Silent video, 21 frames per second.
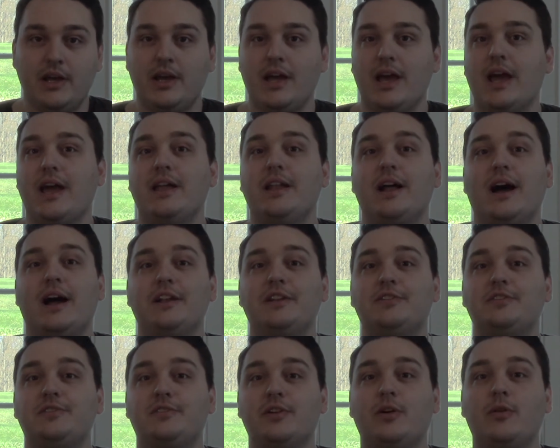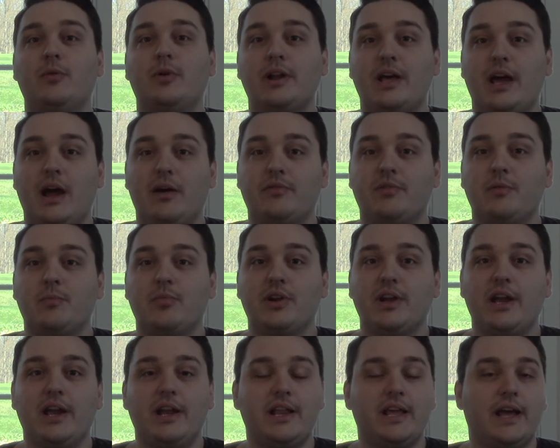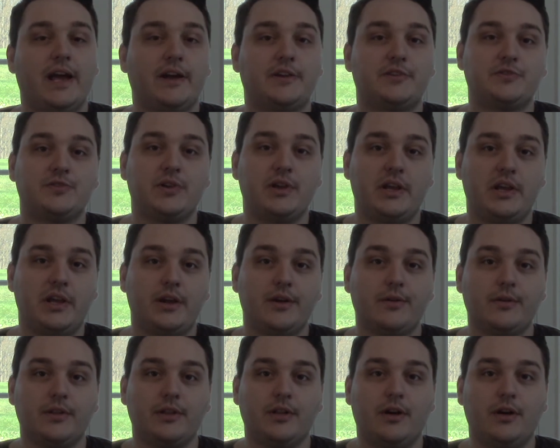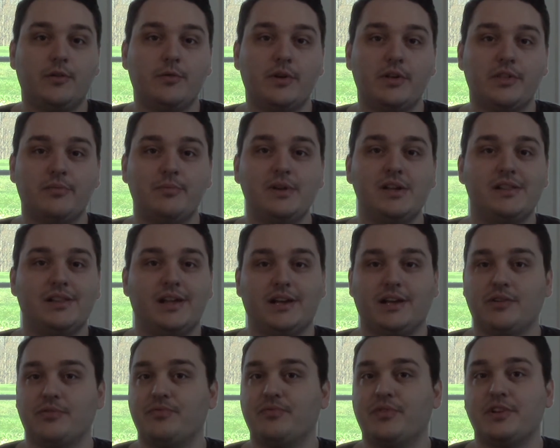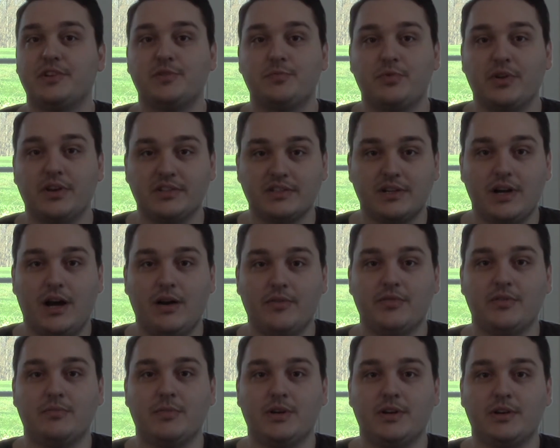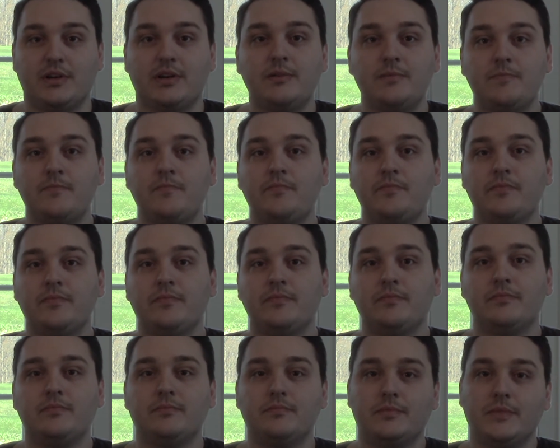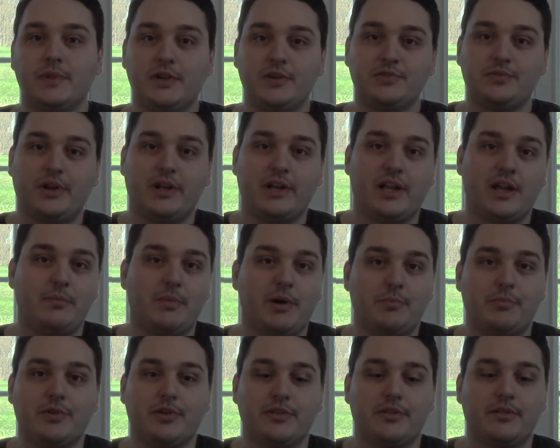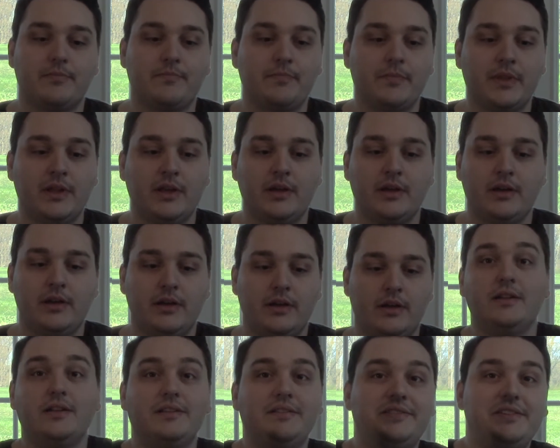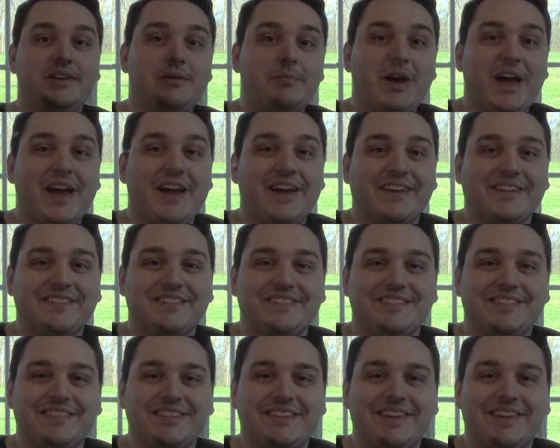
And I don't want to have to bring any extra gear along with me like a French press coffee mug. Here's what I came up with. Tea bags.